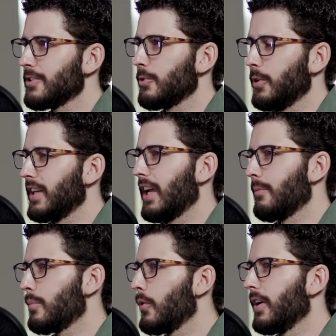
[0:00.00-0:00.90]
story to
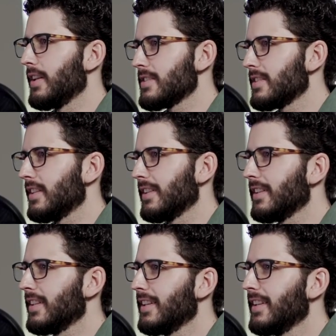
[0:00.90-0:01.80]
get points to
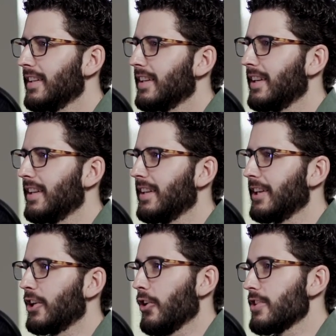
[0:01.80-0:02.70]
uh,
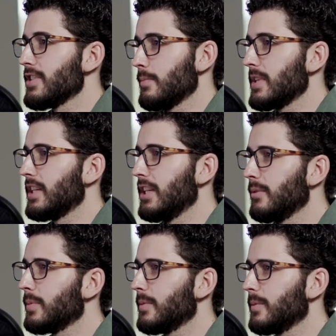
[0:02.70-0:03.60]
encourage them to keep